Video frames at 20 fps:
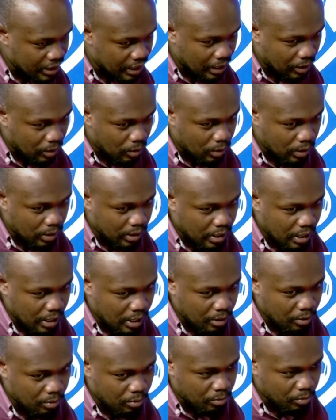
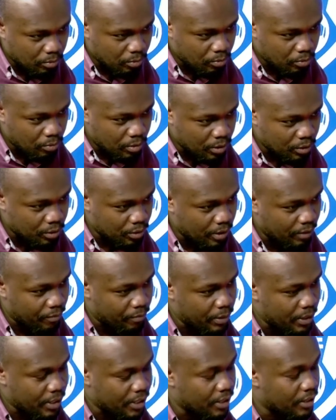stakeholder which you
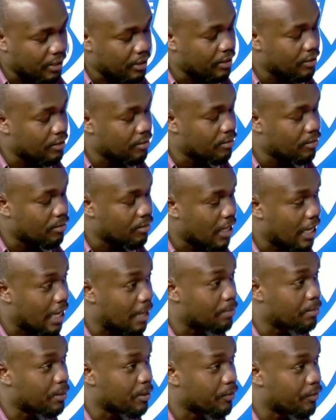have been
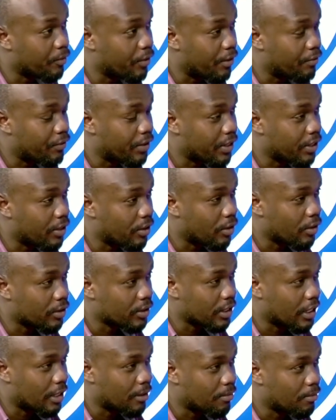helping for a very long
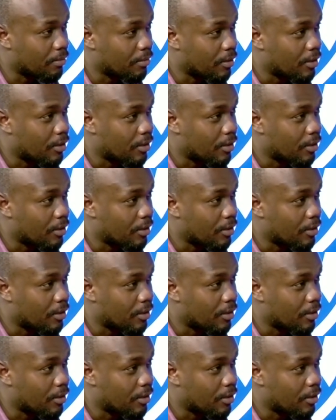time.